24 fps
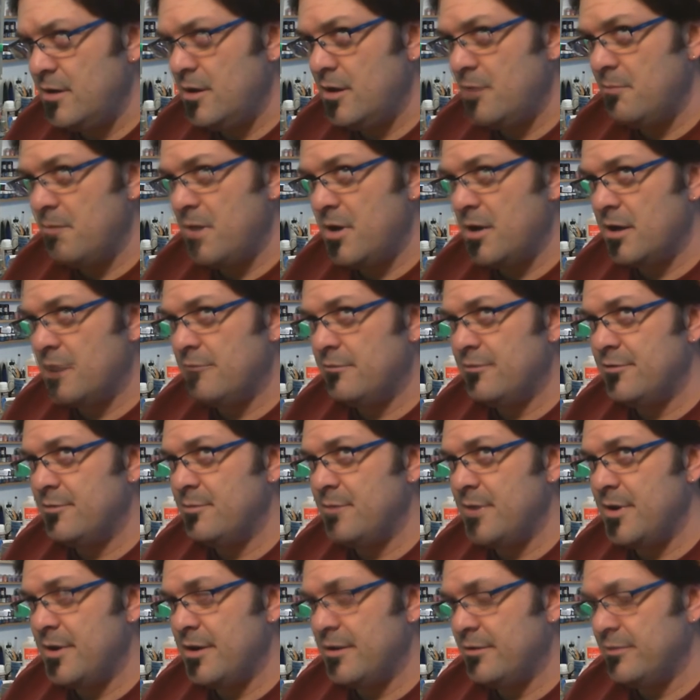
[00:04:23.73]
A model for the
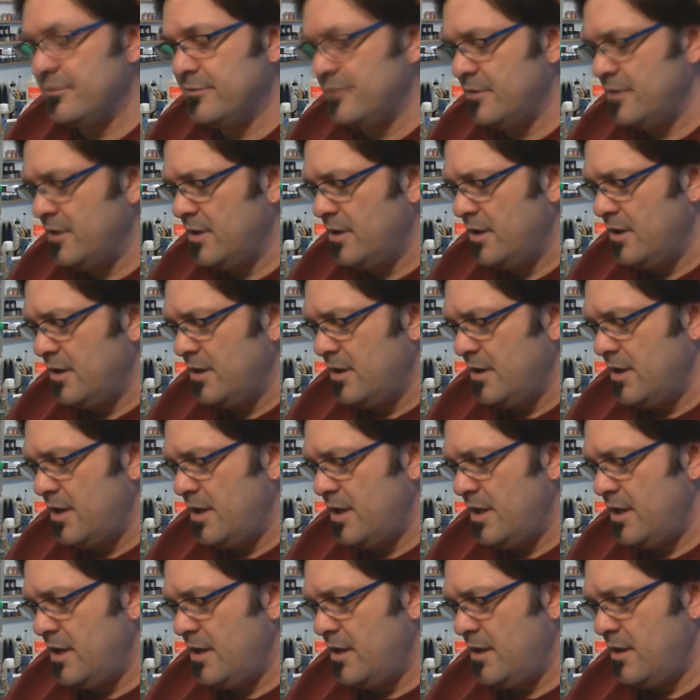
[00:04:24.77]
models.
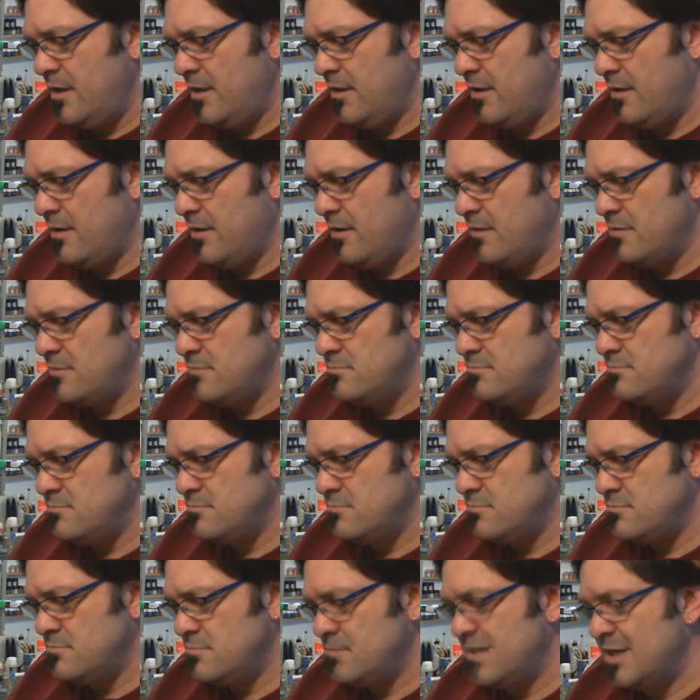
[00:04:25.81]
An
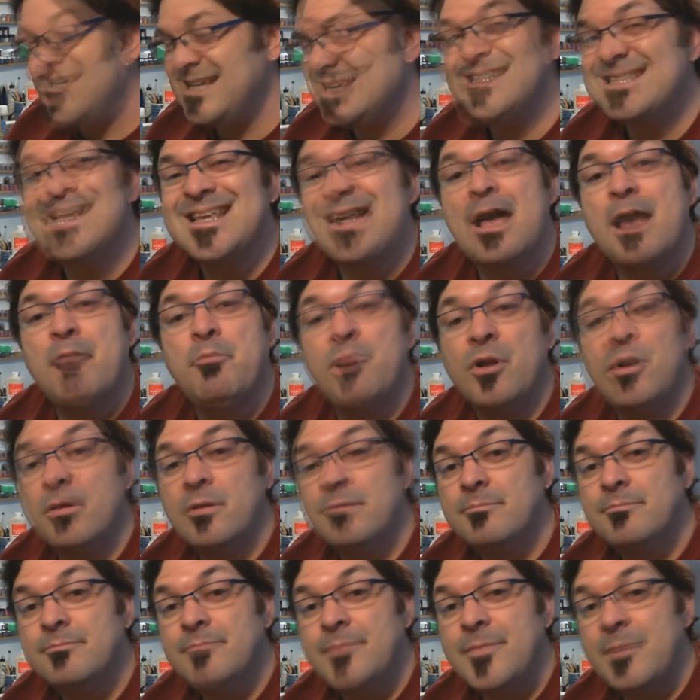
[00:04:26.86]
example.
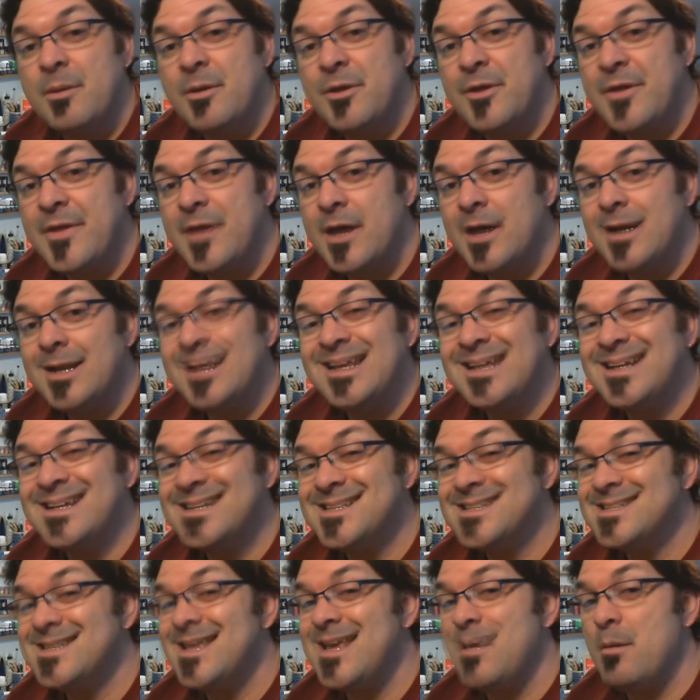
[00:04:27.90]
How about that? An
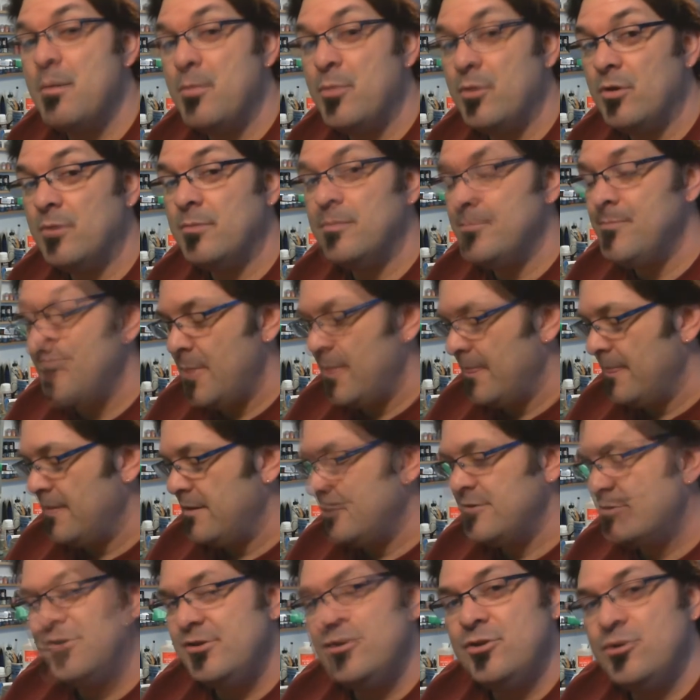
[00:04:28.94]
example
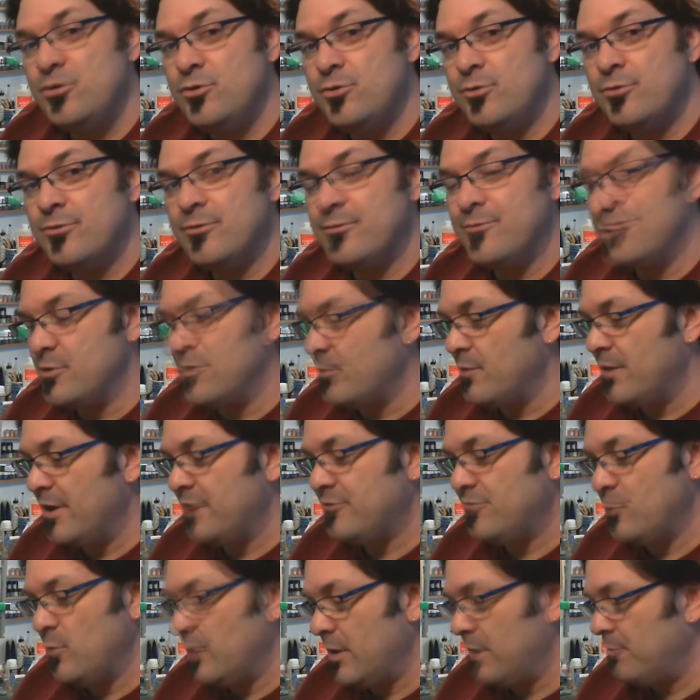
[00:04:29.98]
to use for the
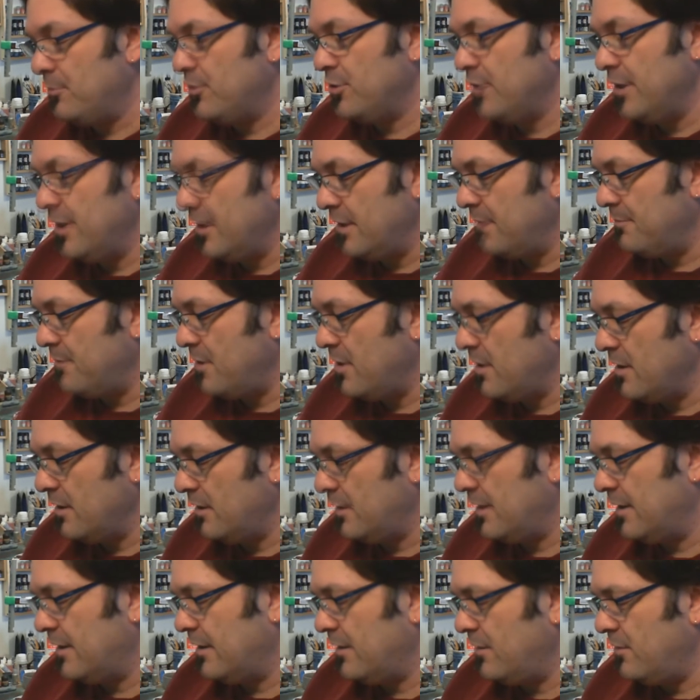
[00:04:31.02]
rest. So when I'm looking at a
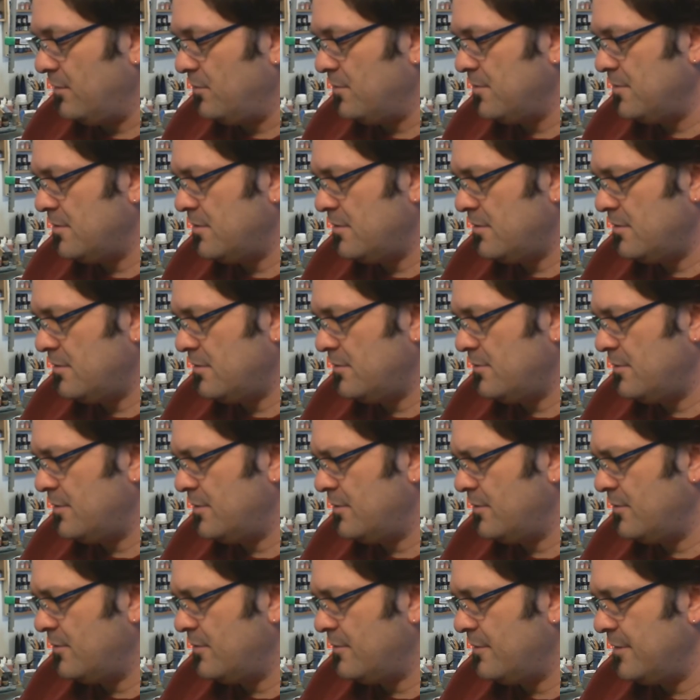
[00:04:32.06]
model and I go, well,
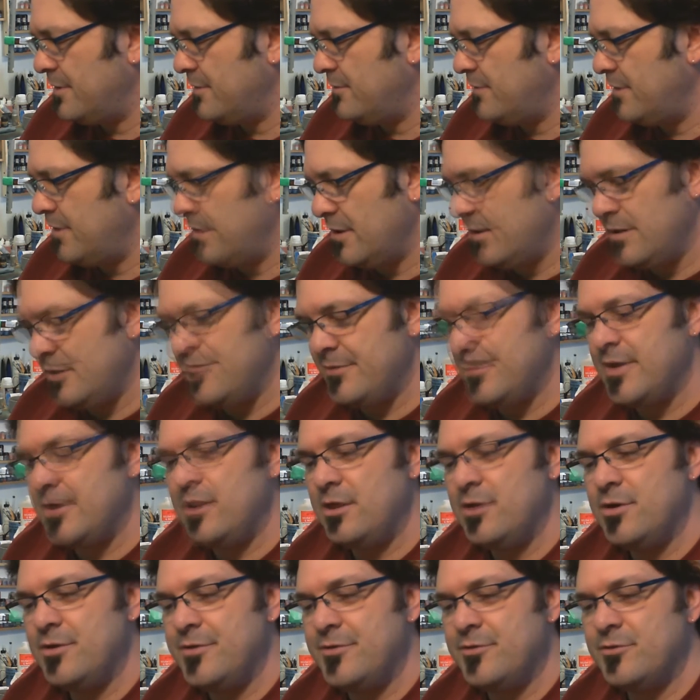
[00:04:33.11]
what do I do here? And then I
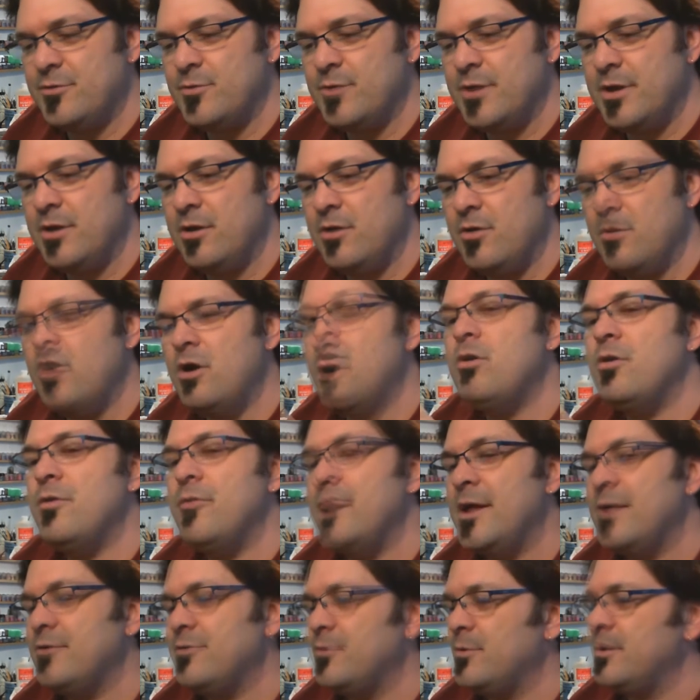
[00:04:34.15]
look at this one and I go, oh,
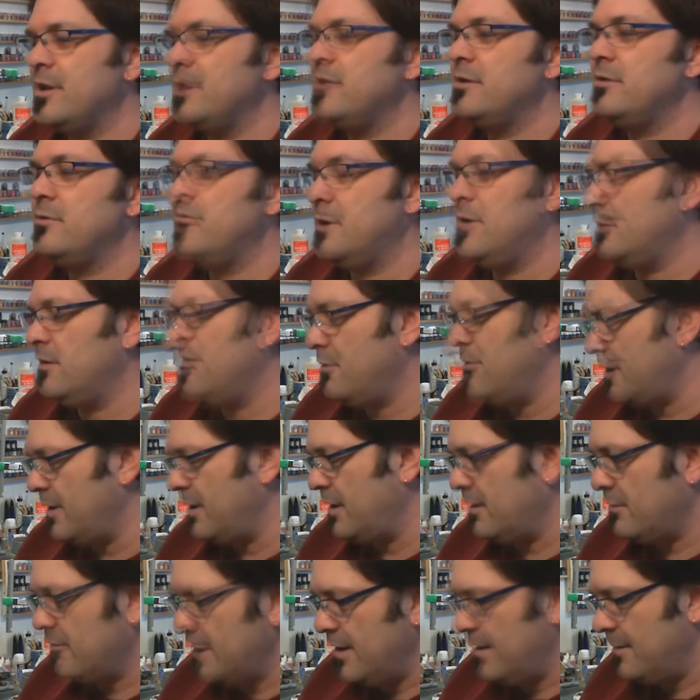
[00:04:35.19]
that's what I do here. Okay,
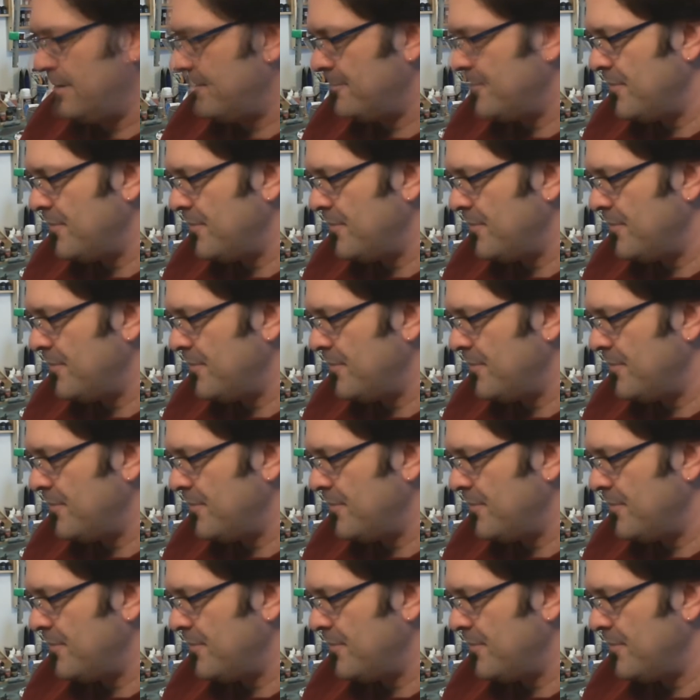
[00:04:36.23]
great.